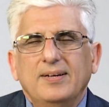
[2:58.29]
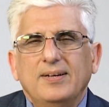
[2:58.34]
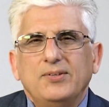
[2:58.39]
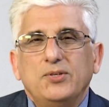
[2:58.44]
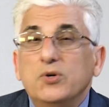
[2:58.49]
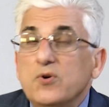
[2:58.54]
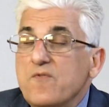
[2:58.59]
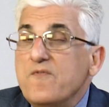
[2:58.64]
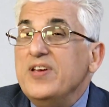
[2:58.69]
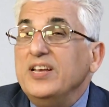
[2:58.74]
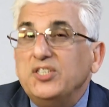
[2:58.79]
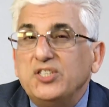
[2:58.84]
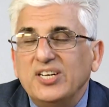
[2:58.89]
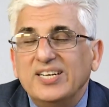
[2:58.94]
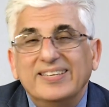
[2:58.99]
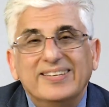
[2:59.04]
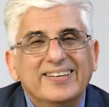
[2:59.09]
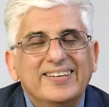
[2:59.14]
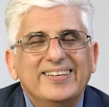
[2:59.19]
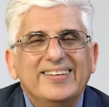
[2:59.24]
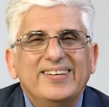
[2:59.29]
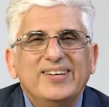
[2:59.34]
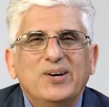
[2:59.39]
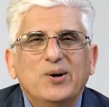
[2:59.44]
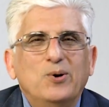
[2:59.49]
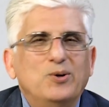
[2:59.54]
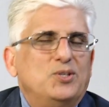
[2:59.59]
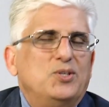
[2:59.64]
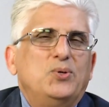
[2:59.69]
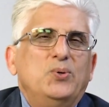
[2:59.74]
through vision
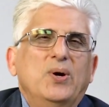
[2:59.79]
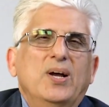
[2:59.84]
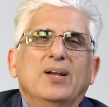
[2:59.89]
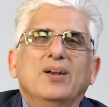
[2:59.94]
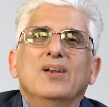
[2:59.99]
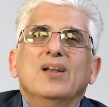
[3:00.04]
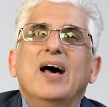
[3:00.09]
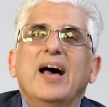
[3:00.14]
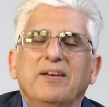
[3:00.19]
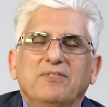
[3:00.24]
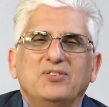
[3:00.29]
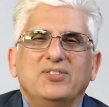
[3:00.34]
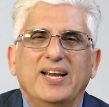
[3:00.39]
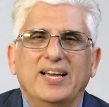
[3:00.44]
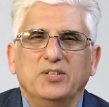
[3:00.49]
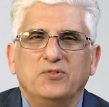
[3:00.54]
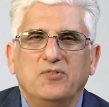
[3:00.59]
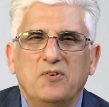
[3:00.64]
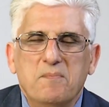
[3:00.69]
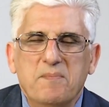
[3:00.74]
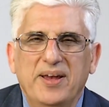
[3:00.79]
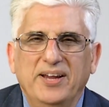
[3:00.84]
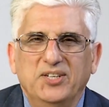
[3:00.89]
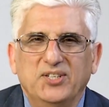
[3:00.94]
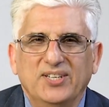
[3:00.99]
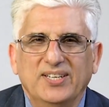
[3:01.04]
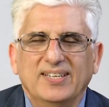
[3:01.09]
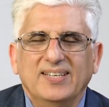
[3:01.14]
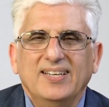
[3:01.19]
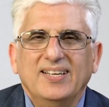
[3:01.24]
or through a life
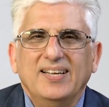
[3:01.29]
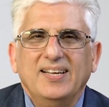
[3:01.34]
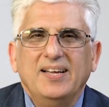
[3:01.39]
transformation.